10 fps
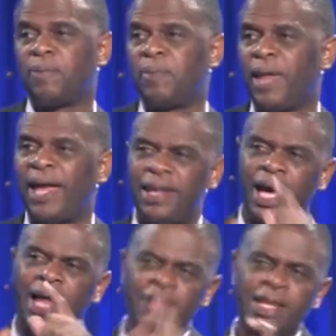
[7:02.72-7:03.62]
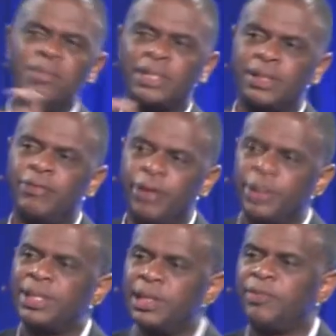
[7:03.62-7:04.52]
And I think they miss a very
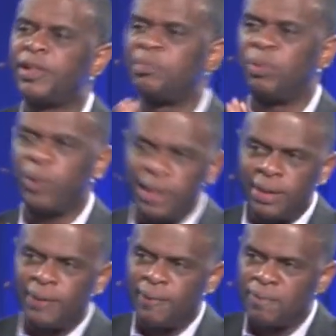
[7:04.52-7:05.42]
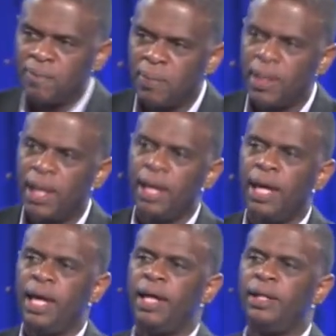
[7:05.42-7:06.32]
significant point.
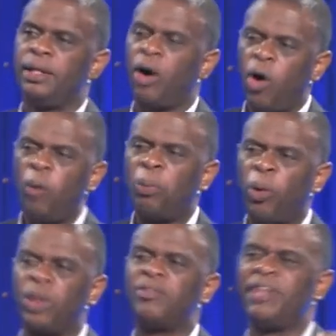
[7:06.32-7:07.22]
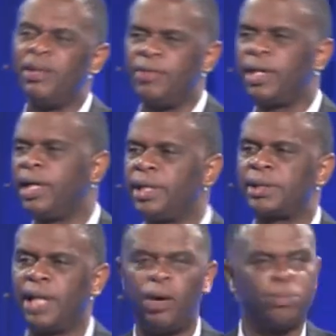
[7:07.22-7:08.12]
The whole point of giving is
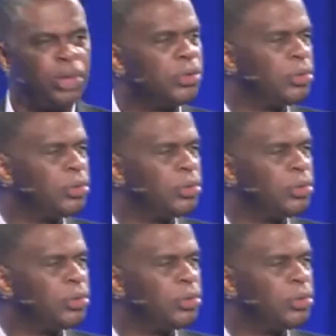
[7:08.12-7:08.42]
to help you.